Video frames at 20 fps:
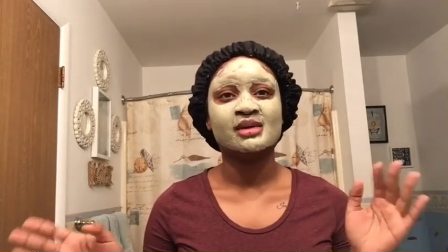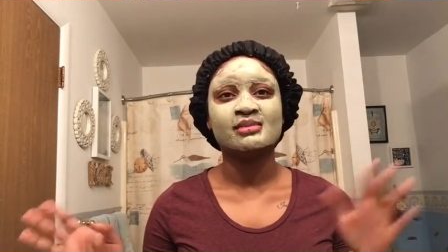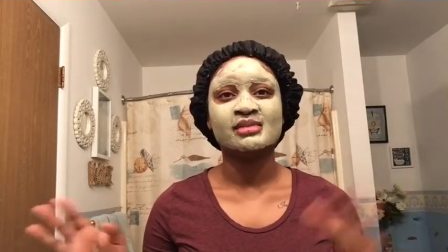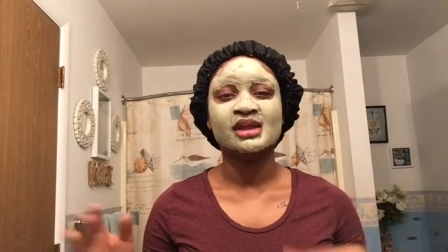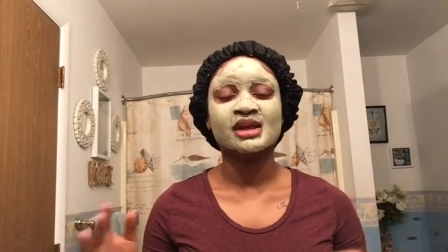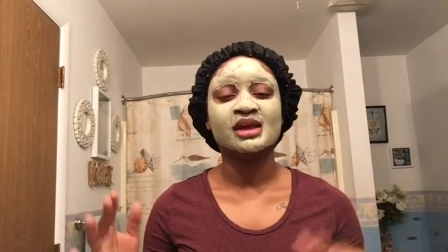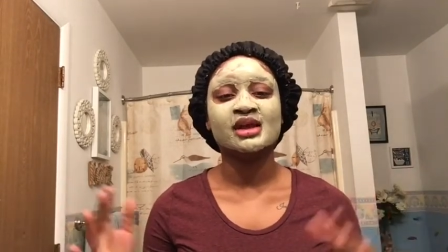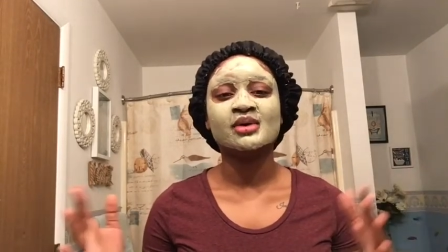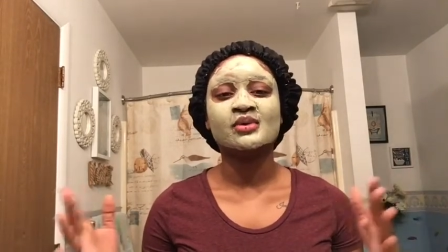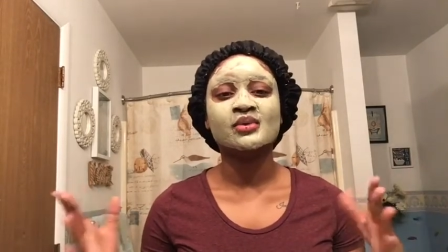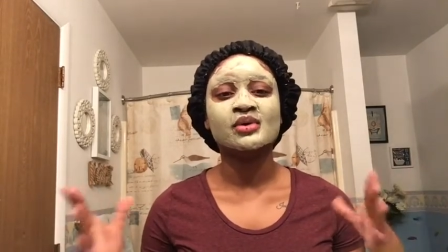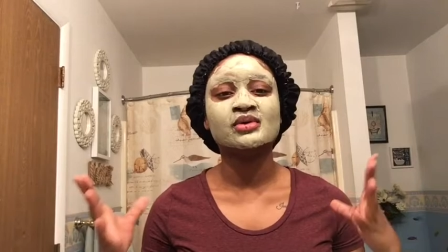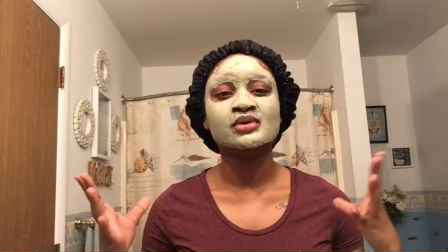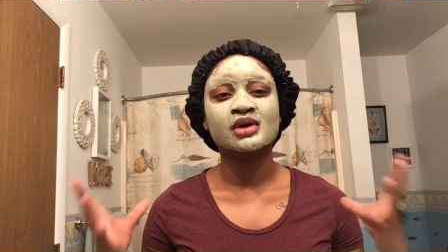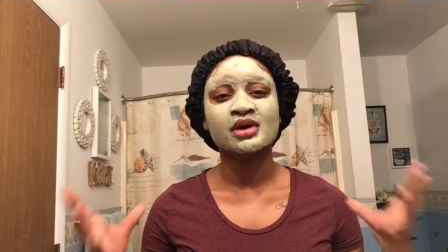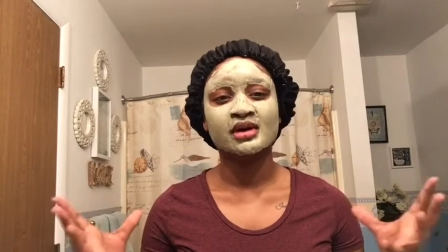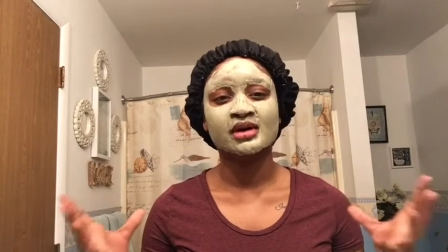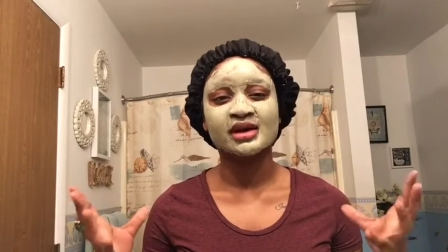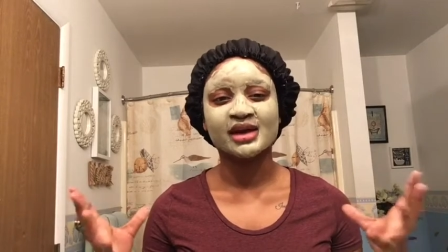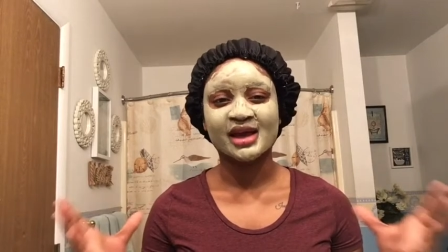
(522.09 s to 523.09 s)
like it won't
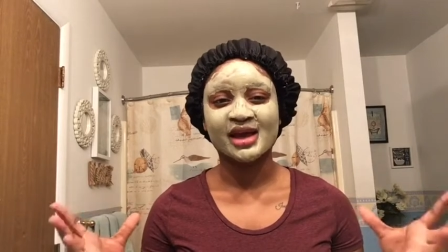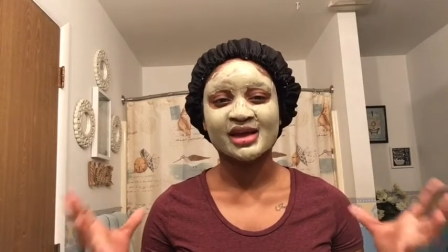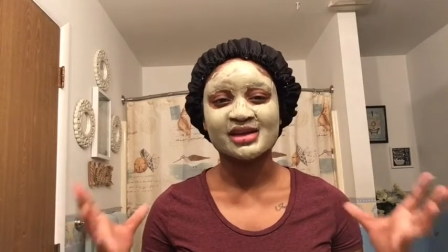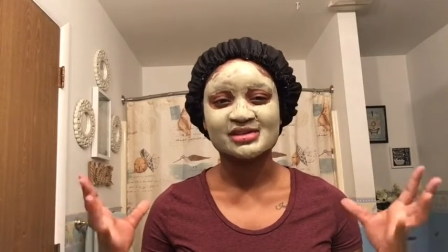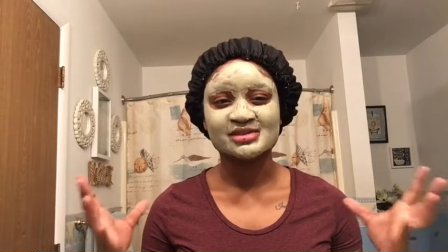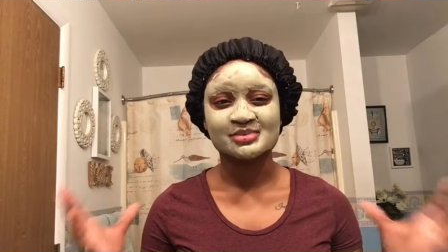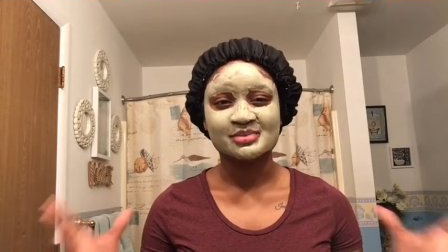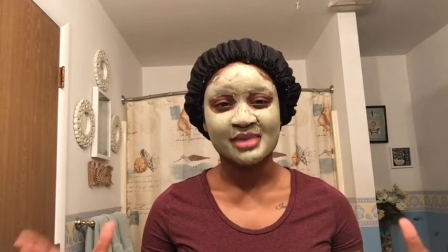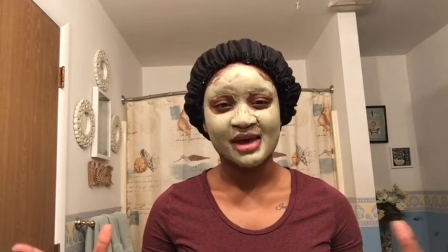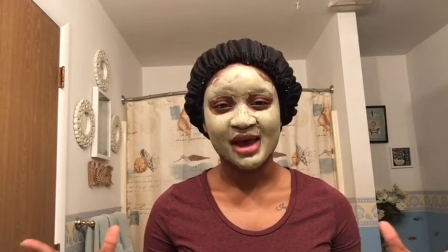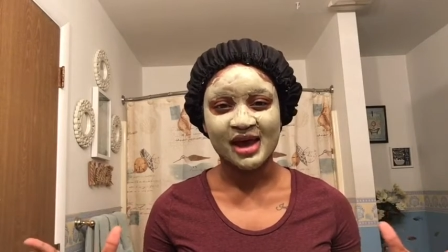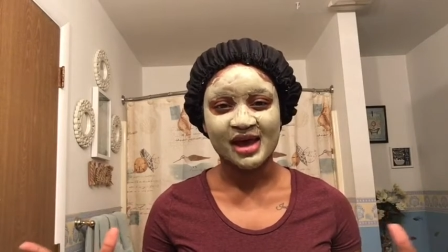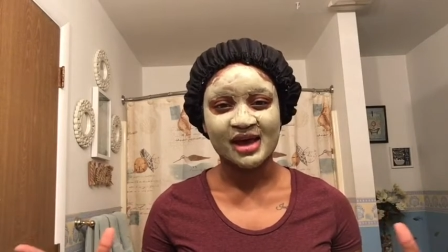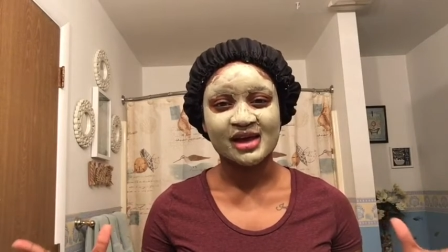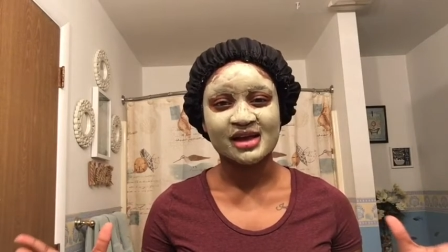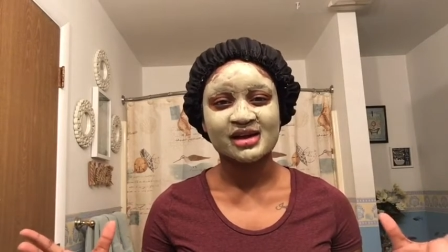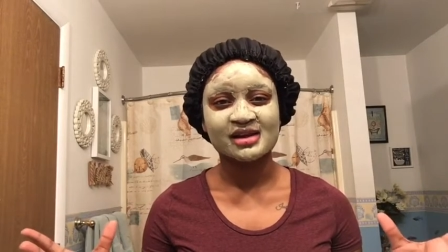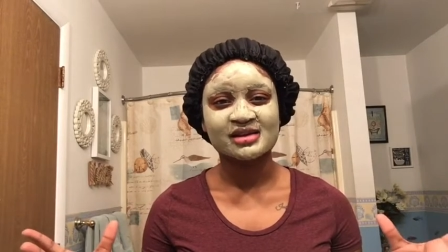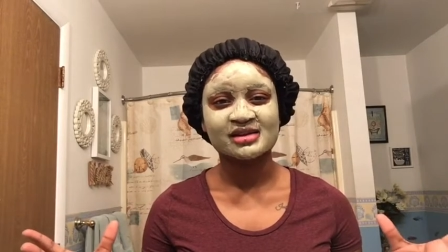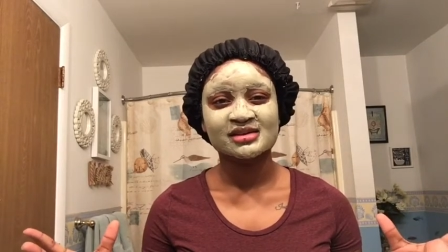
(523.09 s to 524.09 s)
hurt as
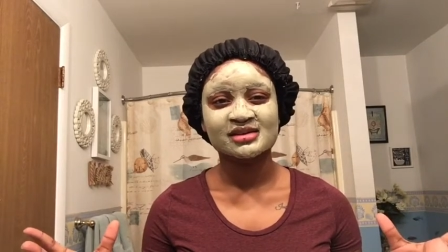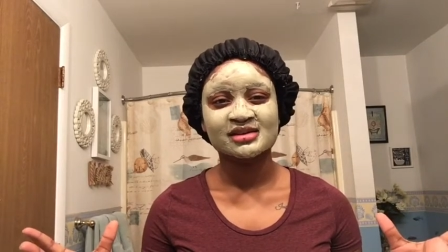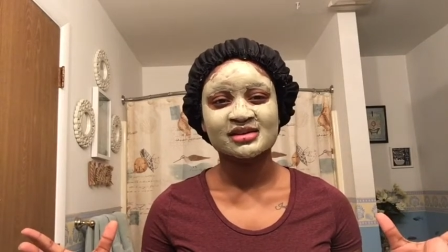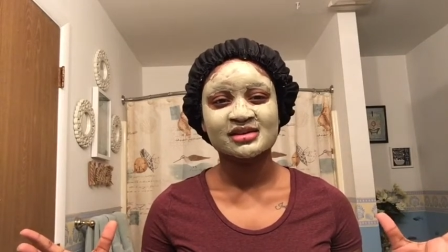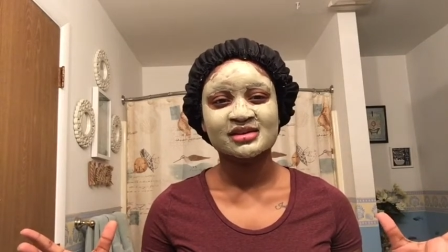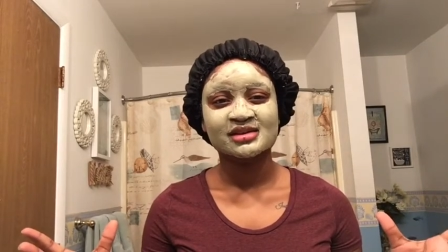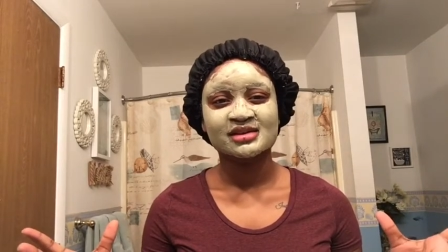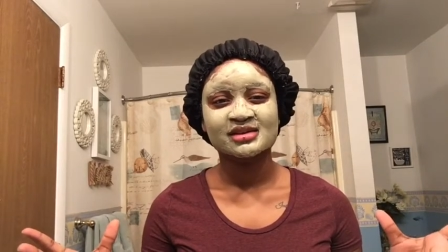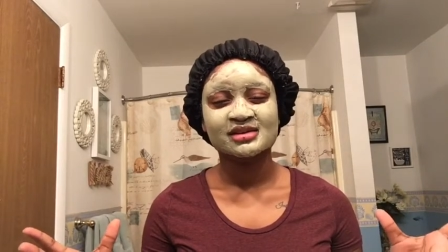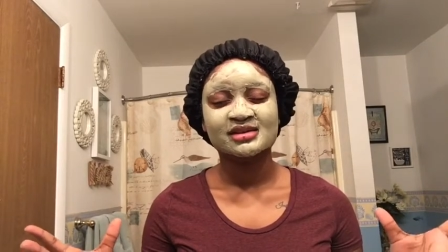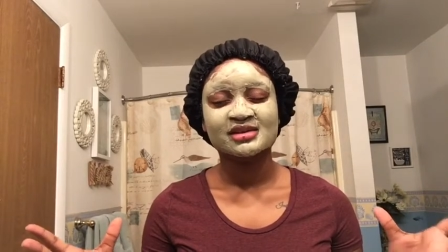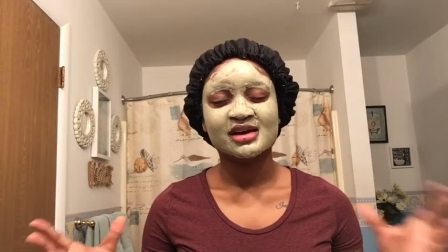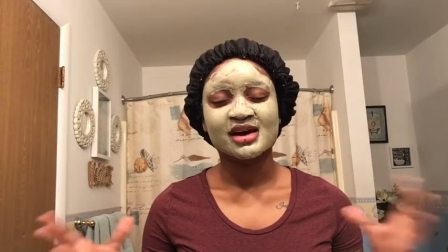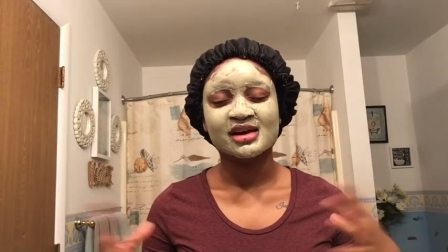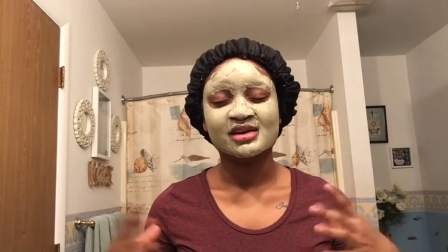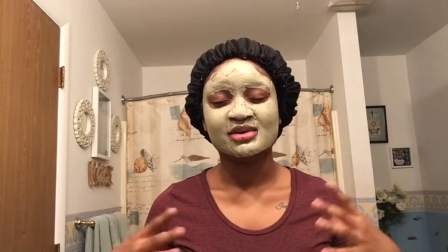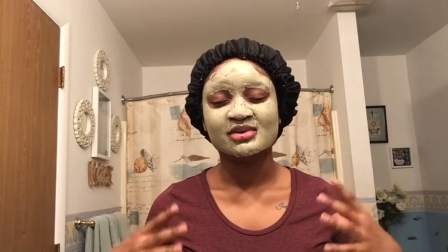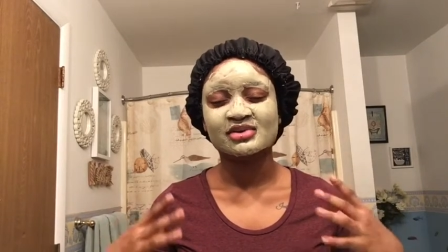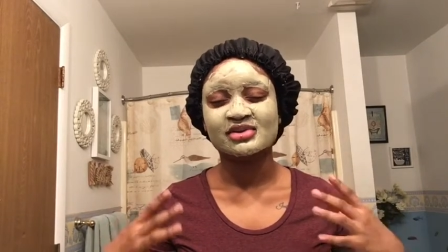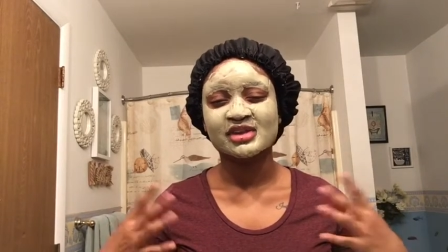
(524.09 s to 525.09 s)
bad, I
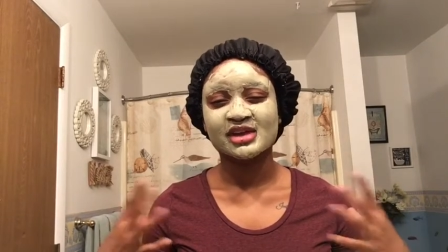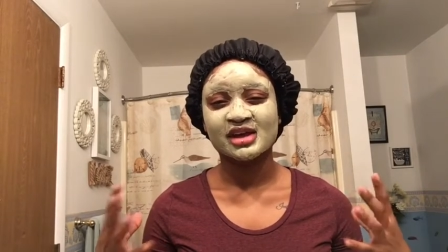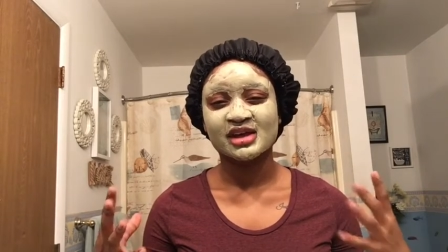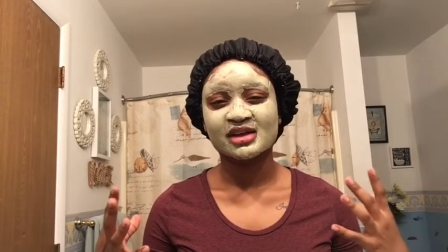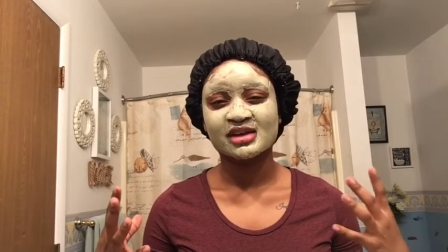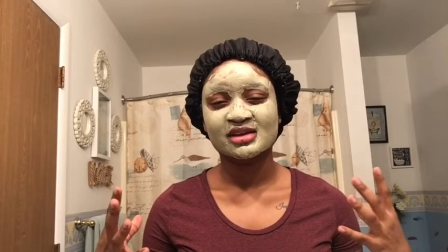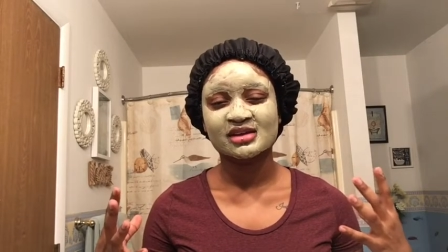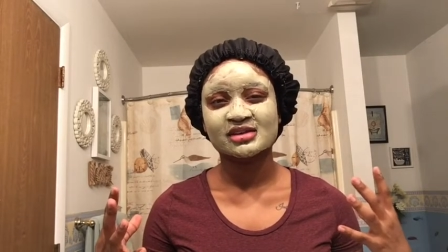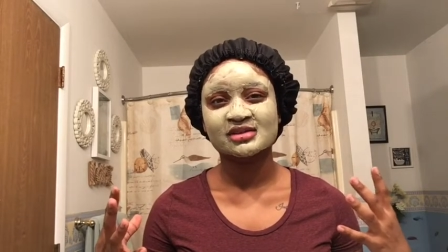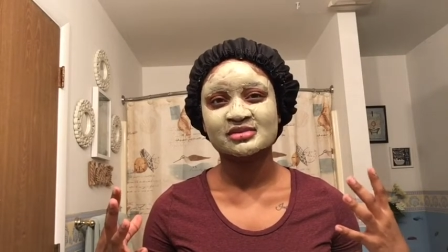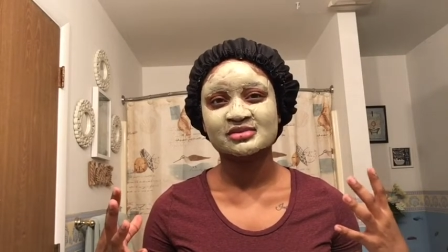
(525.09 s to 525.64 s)
don't think.